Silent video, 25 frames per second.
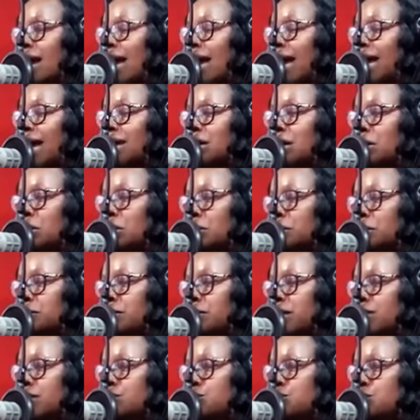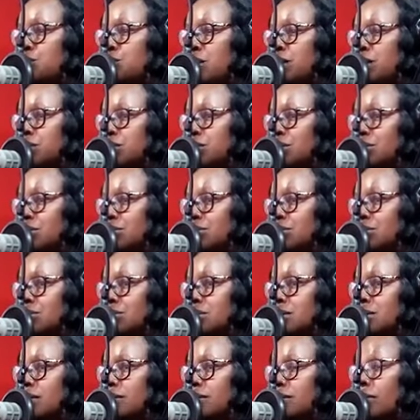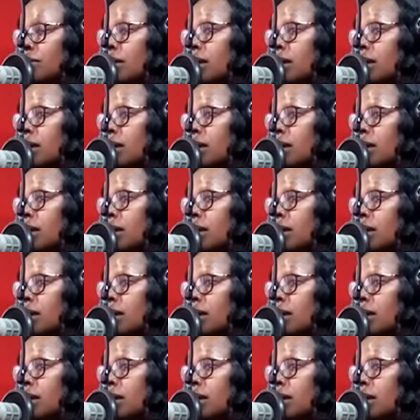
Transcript: and northeast regions.